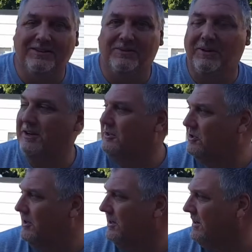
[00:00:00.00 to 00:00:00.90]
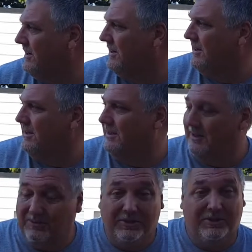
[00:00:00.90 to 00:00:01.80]
So got our truck,
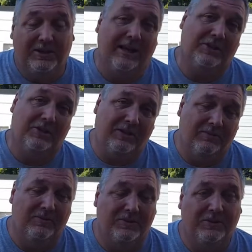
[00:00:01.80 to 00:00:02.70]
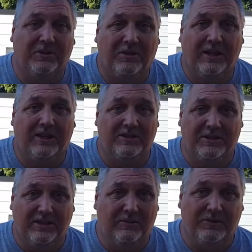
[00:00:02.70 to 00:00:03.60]
uh, which actually was a good thing because
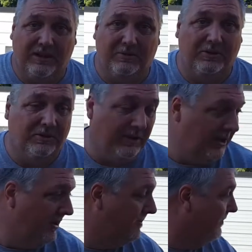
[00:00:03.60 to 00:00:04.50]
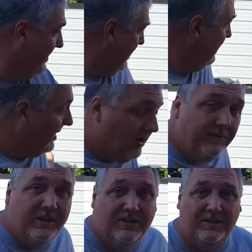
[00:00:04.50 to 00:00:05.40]
then he was able to go get all
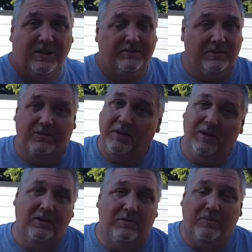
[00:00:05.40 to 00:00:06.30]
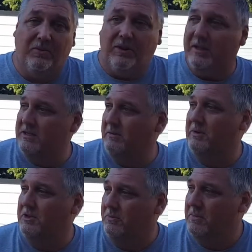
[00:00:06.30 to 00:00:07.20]
of this stuff. Man, you don't realize how
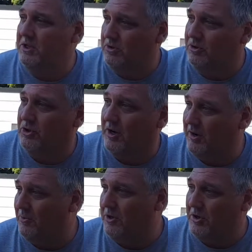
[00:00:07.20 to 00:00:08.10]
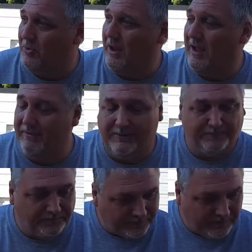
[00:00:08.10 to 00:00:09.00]
much you miss your truck when you don't have it
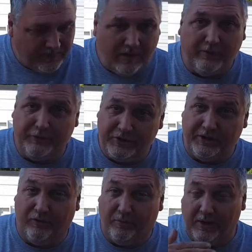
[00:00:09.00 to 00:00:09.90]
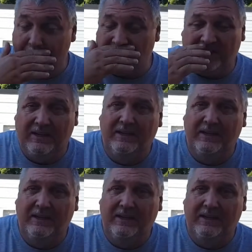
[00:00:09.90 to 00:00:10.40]
for several months.